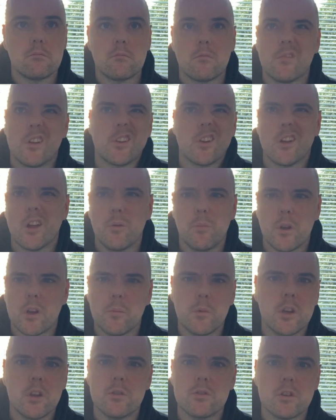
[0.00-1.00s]
I don't know,
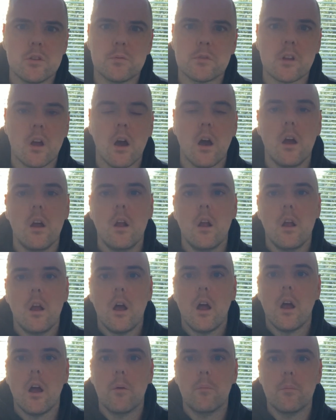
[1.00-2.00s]
become a YouTube star.
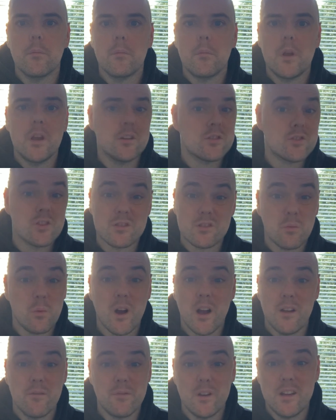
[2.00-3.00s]
Um, it's just a
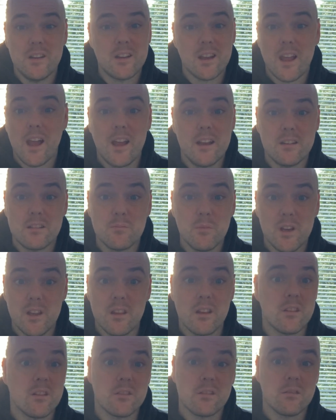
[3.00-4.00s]
way of indicating to me
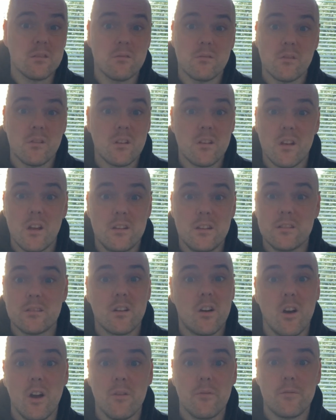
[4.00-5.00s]
that there's a, a
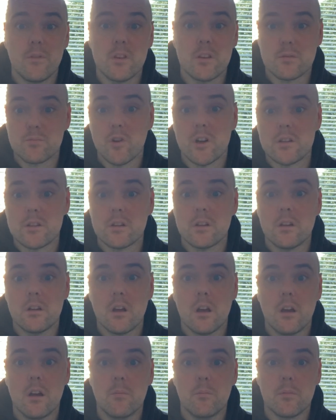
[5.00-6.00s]
desire for the spreadsheet
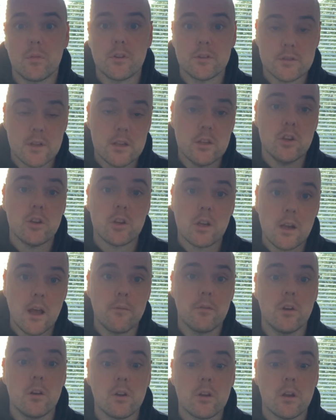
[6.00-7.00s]
because um, then you can
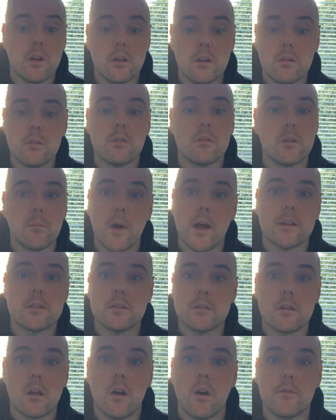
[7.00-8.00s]
have a look at the
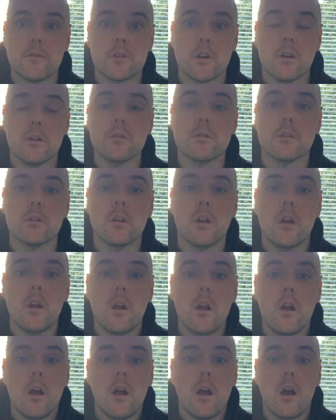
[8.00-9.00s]
matches that I've chosen
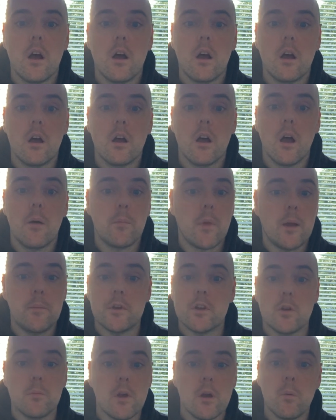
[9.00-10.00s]
uh, and maybe
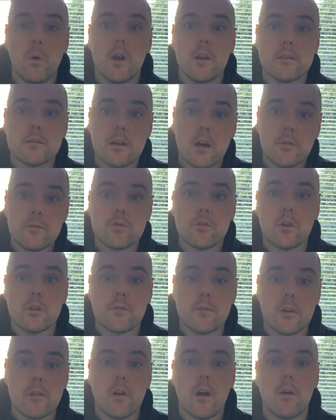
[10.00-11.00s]
do a bit of work yourself, trying
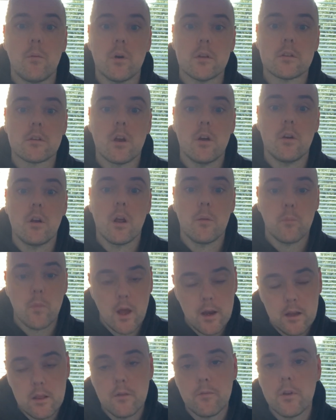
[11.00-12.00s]
to figure out what's going on.
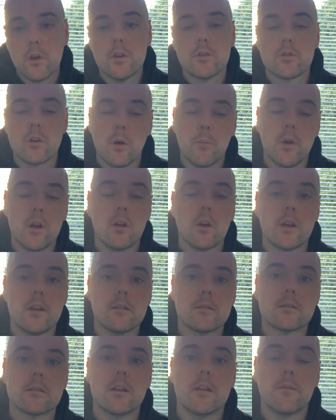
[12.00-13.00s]
And in the future, I'll be
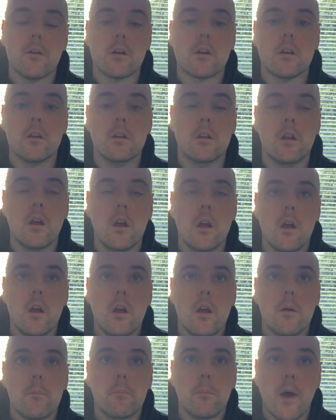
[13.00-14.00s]
looking to see if I can
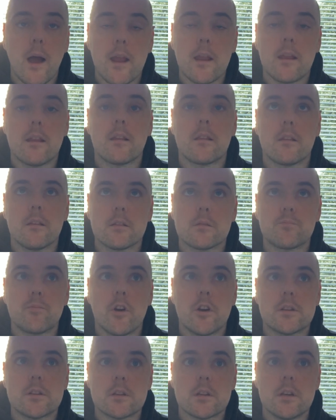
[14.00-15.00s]
make the
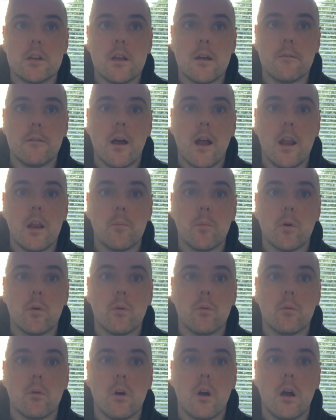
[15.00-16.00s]
spreadsheet
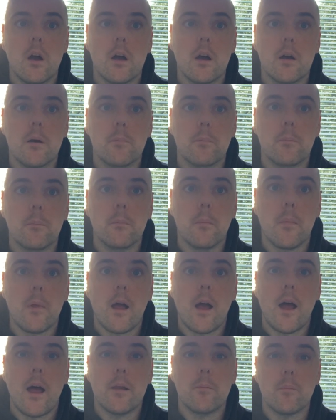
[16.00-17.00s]
available um,
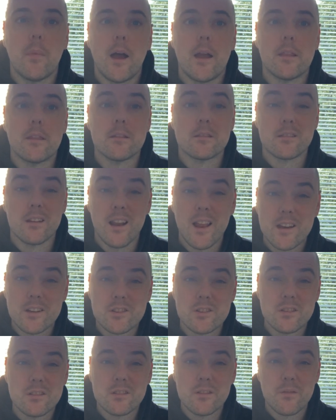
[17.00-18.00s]
and make the
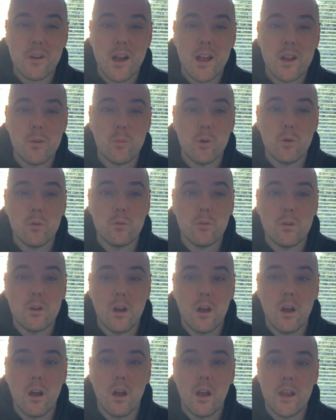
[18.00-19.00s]
selections available
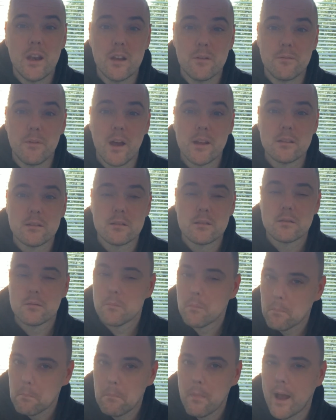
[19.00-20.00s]
uh, in advance,
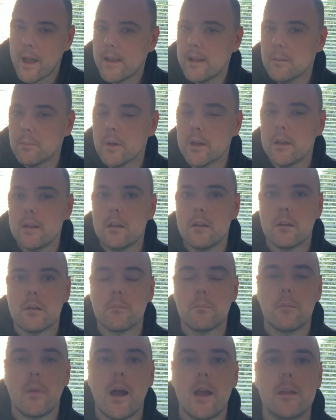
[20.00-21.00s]
maybe,
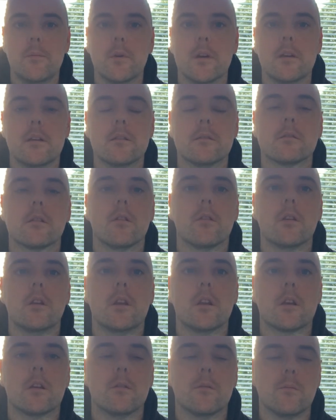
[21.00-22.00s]
maybe, so that
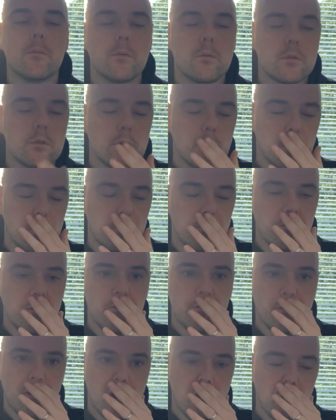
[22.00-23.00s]
you can sort of
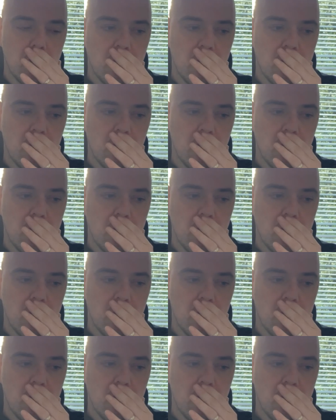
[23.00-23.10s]
follow